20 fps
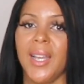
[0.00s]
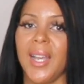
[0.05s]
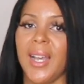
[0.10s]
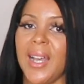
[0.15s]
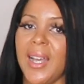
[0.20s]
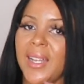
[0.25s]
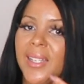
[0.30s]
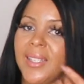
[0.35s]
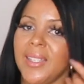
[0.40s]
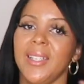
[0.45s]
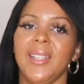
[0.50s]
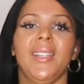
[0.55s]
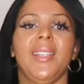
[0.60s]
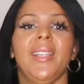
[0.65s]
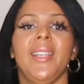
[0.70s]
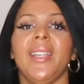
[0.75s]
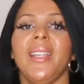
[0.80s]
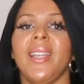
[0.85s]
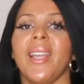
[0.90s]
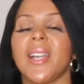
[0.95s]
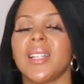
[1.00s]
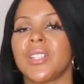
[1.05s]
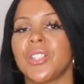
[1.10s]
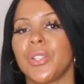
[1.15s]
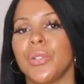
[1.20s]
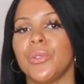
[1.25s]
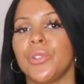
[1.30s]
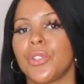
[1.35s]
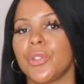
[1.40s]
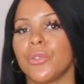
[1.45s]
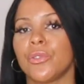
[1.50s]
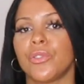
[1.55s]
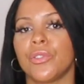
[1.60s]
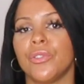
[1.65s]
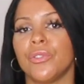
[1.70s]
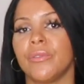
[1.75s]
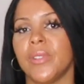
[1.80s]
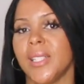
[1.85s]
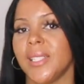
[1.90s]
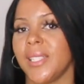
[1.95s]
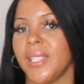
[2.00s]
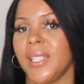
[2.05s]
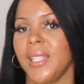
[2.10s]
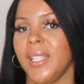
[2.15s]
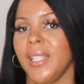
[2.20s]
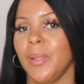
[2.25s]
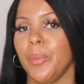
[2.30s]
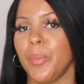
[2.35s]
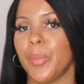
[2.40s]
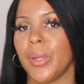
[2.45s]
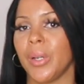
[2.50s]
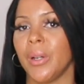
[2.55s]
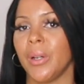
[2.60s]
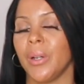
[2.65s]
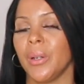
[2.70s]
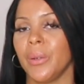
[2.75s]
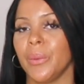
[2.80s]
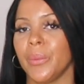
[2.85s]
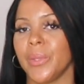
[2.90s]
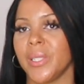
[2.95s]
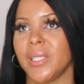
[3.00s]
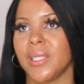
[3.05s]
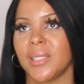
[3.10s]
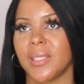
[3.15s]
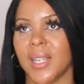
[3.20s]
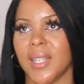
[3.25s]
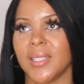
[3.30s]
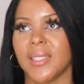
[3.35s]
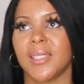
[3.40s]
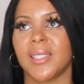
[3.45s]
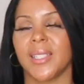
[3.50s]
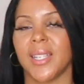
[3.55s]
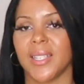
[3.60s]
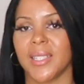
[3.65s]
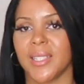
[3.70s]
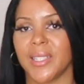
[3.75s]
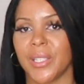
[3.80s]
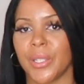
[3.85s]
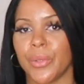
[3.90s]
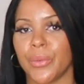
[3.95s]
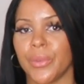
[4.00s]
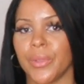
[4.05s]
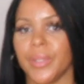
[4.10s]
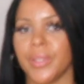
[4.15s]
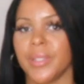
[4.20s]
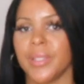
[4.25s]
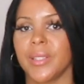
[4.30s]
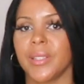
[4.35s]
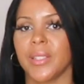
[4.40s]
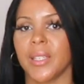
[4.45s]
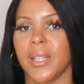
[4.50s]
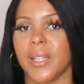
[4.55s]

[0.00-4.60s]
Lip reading: And he had 2 children already, but we decided to get serious.